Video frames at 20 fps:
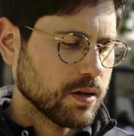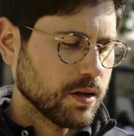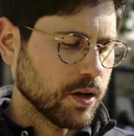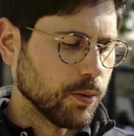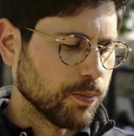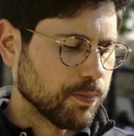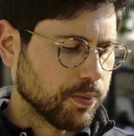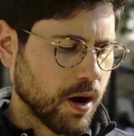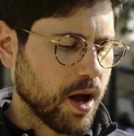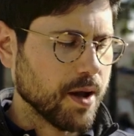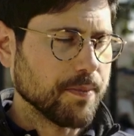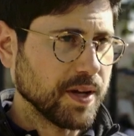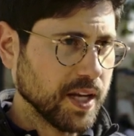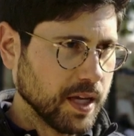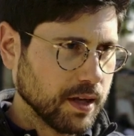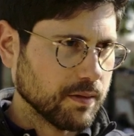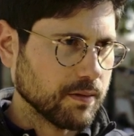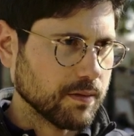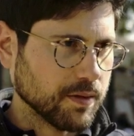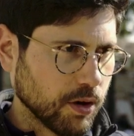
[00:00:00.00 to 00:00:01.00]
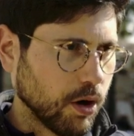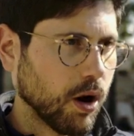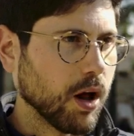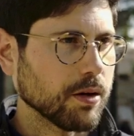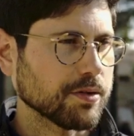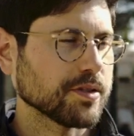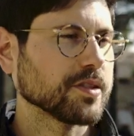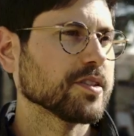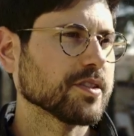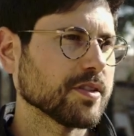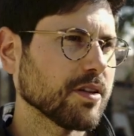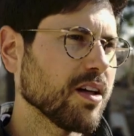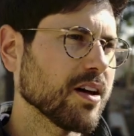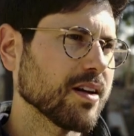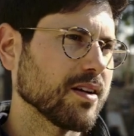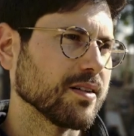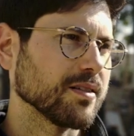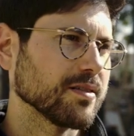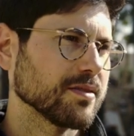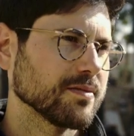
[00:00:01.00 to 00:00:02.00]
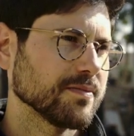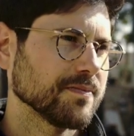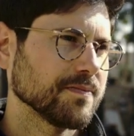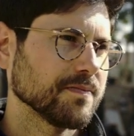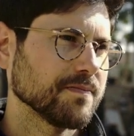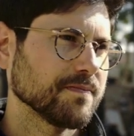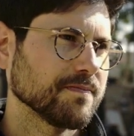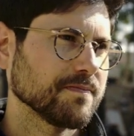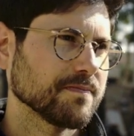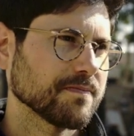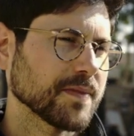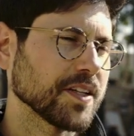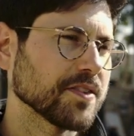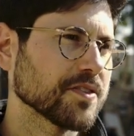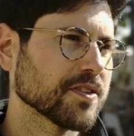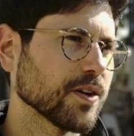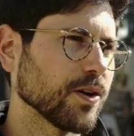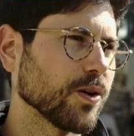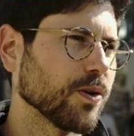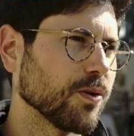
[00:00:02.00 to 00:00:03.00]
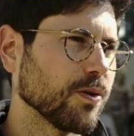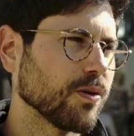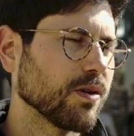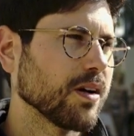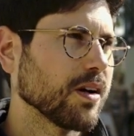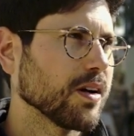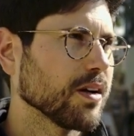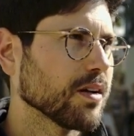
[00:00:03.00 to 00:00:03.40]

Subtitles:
it would probably be, they're all in Solana. And so